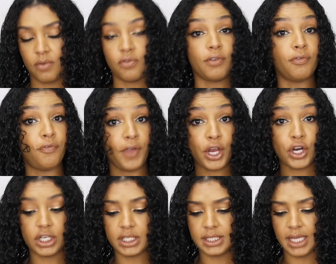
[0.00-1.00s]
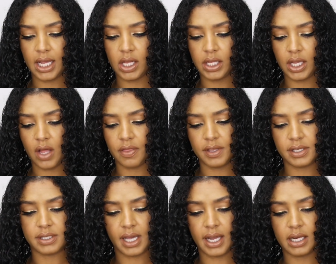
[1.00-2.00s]
from finger detangling on
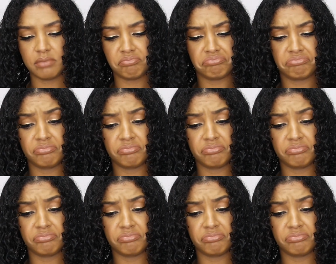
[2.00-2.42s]
this side.